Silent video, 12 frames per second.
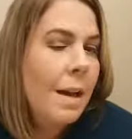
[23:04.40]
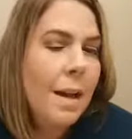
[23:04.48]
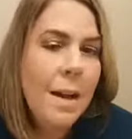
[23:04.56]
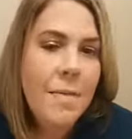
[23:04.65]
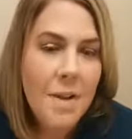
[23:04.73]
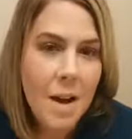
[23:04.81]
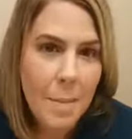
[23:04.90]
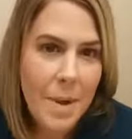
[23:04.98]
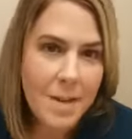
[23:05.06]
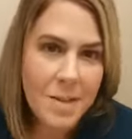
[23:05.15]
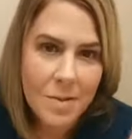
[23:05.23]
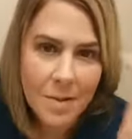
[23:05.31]
I have not
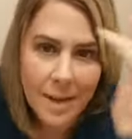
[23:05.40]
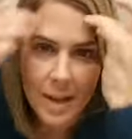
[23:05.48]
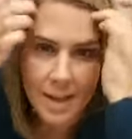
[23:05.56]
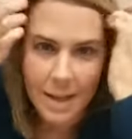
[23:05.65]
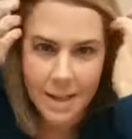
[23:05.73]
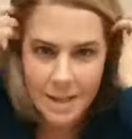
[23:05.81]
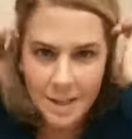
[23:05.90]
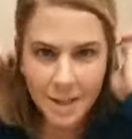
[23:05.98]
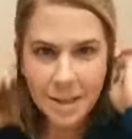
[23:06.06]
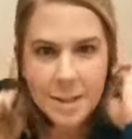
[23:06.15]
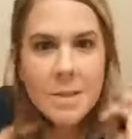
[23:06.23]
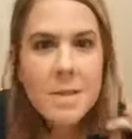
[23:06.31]
mastered that yet.
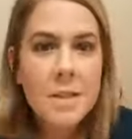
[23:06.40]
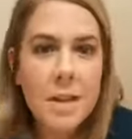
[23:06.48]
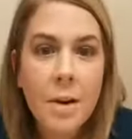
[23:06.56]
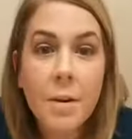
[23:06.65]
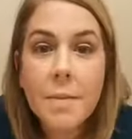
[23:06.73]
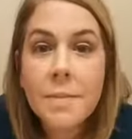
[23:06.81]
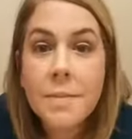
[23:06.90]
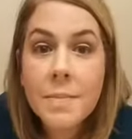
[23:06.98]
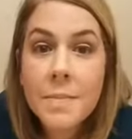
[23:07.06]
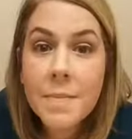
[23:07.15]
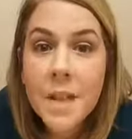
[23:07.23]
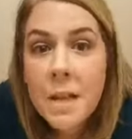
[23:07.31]
So
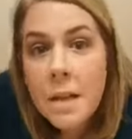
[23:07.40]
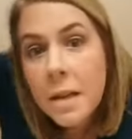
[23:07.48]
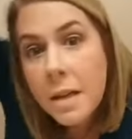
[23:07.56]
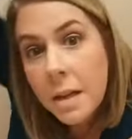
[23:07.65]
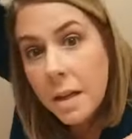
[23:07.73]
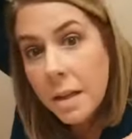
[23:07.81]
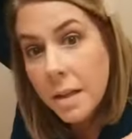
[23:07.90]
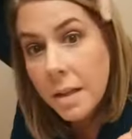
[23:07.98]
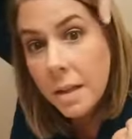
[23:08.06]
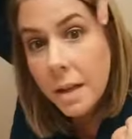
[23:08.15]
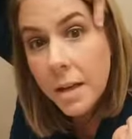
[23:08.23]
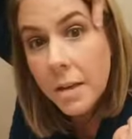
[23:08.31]

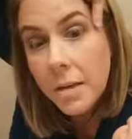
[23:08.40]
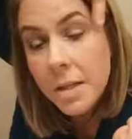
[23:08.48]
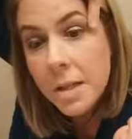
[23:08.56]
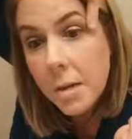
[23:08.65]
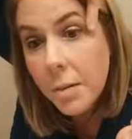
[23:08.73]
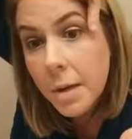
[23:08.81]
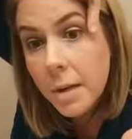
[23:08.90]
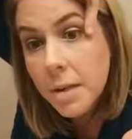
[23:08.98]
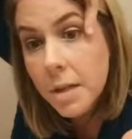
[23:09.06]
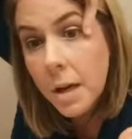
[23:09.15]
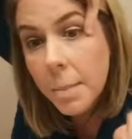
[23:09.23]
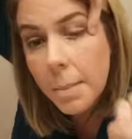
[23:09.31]
the liner is going on
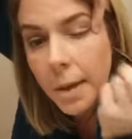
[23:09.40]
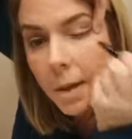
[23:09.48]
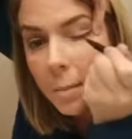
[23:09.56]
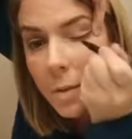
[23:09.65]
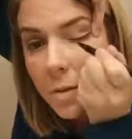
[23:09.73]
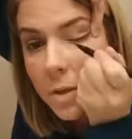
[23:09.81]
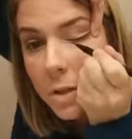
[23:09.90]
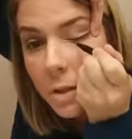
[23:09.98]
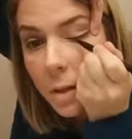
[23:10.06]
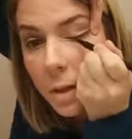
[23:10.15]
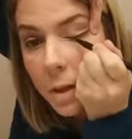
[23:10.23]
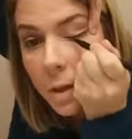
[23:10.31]
top like I'm used to
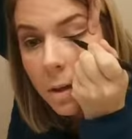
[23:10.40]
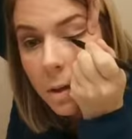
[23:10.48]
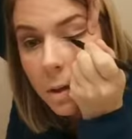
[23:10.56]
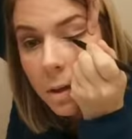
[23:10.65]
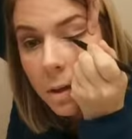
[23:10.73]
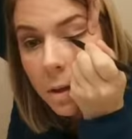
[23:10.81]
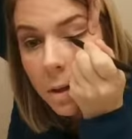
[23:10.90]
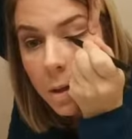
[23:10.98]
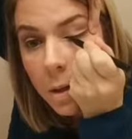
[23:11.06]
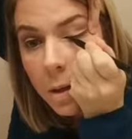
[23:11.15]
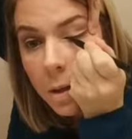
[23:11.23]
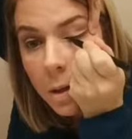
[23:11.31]
right now.
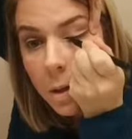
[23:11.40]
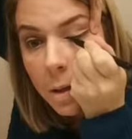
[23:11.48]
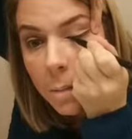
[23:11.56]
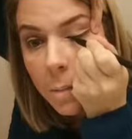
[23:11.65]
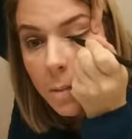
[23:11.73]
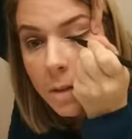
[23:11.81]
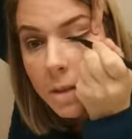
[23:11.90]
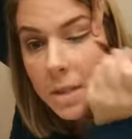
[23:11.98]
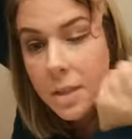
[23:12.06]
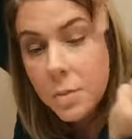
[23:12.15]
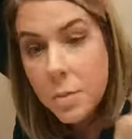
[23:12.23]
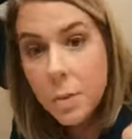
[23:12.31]
This
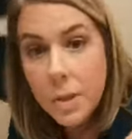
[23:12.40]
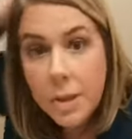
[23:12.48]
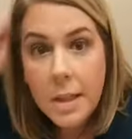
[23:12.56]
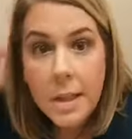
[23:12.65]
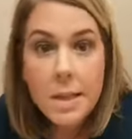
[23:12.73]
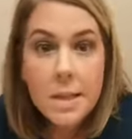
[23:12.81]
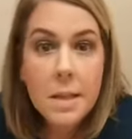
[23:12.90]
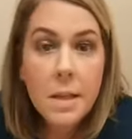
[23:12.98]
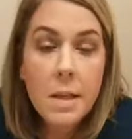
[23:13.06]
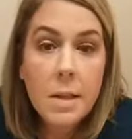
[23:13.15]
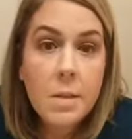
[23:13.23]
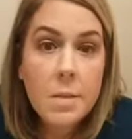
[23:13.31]
is really easy to
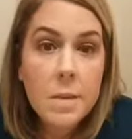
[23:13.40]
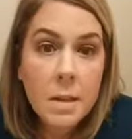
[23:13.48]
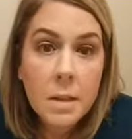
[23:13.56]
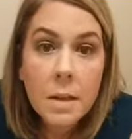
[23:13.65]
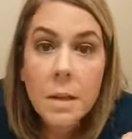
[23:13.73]
use.